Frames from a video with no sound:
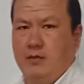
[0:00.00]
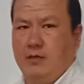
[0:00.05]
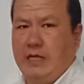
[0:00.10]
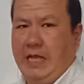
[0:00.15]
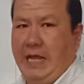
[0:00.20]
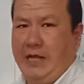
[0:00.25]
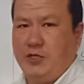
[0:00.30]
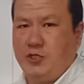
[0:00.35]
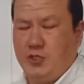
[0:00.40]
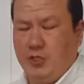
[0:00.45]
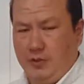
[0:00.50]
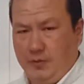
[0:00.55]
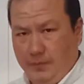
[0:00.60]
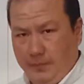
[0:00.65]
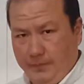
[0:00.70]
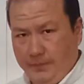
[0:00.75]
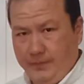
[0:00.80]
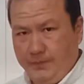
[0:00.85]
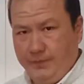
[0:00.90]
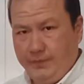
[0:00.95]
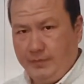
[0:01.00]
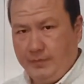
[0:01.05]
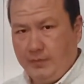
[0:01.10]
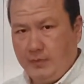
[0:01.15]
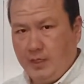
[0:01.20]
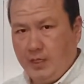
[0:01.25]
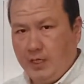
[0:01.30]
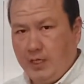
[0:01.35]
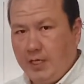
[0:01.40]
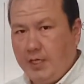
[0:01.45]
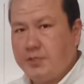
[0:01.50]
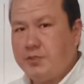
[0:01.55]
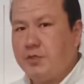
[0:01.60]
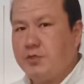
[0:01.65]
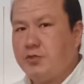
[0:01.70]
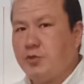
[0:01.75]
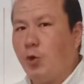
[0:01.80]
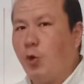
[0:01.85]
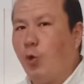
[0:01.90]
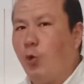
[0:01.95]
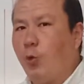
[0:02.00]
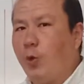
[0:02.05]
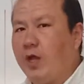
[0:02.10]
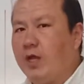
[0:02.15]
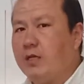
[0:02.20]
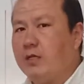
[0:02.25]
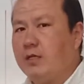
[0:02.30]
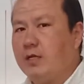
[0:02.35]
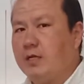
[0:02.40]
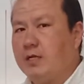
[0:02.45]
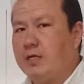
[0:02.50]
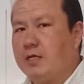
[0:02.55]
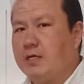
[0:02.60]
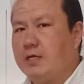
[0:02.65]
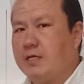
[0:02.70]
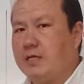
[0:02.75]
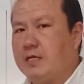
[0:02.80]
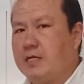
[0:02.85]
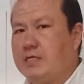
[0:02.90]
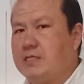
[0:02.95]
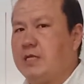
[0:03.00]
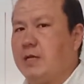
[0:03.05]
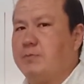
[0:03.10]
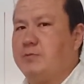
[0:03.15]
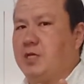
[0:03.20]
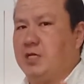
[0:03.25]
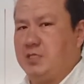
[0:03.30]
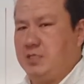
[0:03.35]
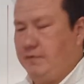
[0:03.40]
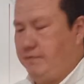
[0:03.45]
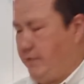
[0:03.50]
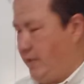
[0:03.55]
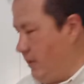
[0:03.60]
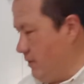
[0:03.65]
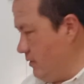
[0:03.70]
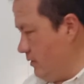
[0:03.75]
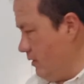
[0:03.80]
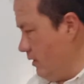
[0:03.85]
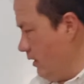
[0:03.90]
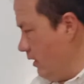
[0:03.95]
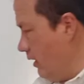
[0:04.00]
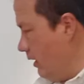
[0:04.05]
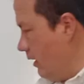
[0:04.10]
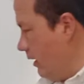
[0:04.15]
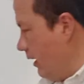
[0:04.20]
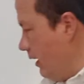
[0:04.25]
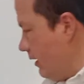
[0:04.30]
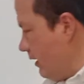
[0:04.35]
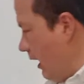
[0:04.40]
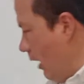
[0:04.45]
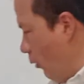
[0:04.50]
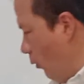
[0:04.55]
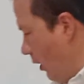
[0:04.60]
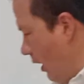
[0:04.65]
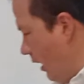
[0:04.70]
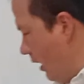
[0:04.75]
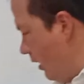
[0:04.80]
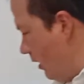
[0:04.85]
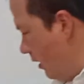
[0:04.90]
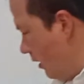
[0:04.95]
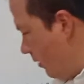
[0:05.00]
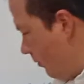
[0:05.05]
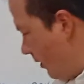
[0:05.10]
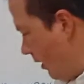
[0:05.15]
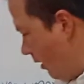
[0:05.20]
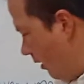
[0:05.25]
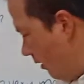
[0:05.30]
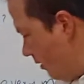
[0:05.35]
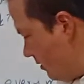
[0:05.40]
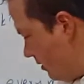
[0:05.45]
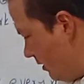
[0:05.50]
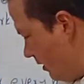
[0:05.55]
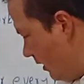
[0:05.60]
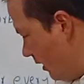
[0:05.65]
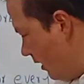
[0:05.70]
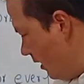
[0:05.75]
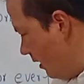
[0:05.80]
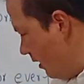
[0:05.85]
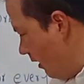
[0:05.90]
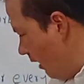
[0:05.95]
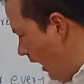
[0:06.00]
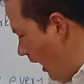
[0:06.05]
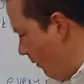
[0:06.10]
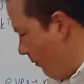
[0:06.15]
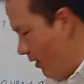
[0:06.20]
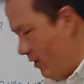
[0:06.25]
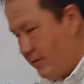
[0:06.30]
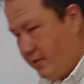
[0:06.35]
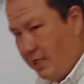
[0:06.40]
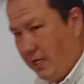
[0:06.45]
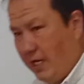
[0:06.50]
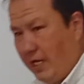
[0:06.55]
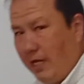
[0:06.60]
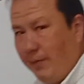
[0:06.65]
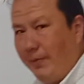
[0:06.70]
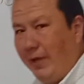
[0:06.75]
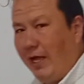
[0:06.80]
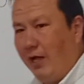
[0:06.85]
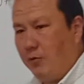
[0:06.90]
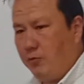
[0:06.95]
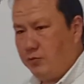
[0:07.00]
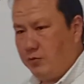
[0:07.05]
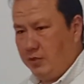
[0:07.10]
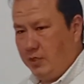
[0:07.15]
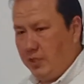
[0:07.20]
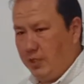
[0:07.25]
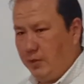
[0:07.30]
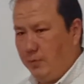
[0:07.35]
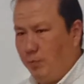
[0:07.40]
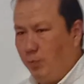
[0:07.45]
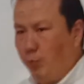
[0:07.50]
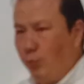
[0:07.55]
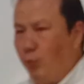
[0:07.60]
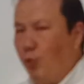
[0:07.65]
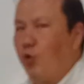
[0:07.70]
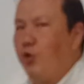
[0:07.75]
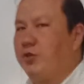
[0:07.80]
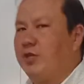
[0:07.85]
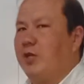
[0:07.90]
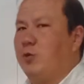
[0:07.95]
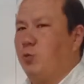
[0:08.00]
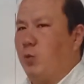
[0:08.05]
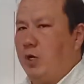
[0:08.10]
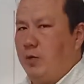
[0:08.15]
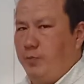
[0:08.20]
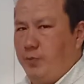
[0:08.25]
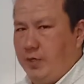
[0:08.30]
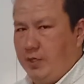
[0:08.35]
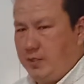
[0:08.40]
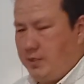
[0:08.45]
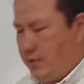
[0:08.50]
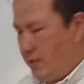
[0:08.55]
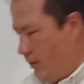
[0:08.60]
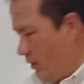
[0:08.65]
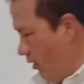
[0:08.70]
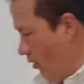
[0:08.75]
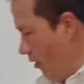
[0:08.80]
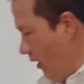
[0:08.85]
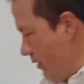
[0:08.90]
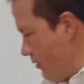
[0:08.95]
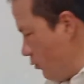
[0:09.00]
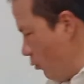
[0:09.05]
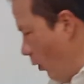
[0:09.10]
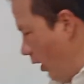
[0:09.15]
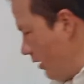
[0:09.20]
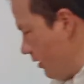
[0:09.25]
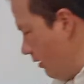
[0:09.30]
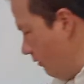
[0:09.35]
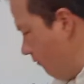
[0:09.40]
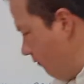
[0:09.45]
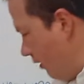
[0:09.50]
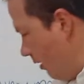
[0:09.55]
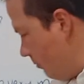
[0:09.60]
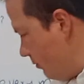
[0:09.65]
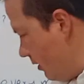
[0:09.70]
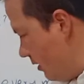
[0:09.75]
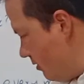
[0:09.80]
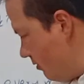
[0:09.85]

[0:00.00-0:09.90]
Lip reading: action. It is who in subjective case. Now here, because I'm asking about more than one person, that's why the verb does